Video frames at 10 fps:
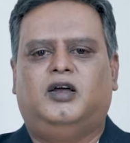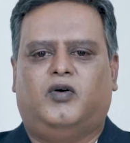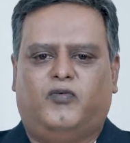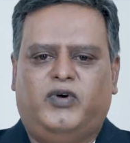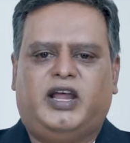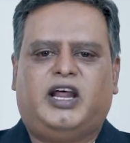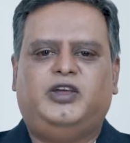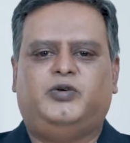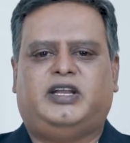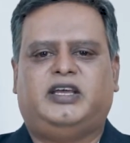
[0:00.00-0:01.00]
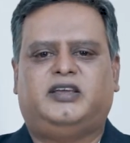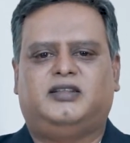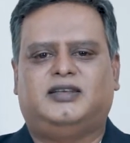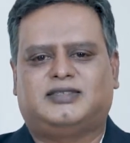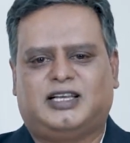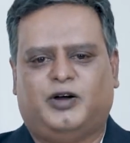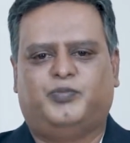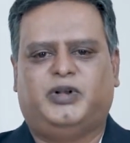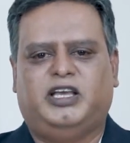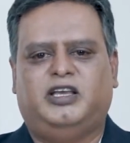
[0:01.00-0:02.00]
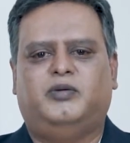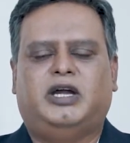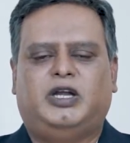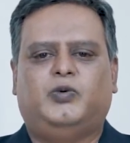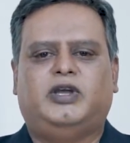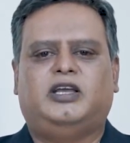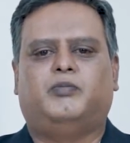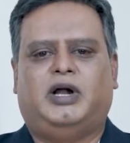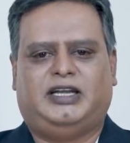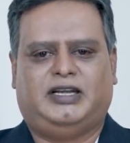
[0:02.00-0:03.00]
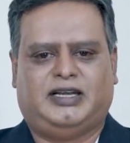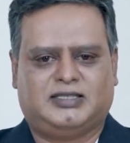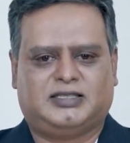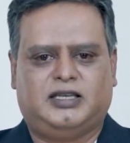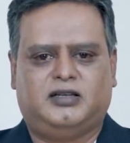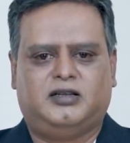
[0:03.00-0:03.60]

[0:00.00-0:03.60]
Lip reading: where are you taking this company by doing multitasking.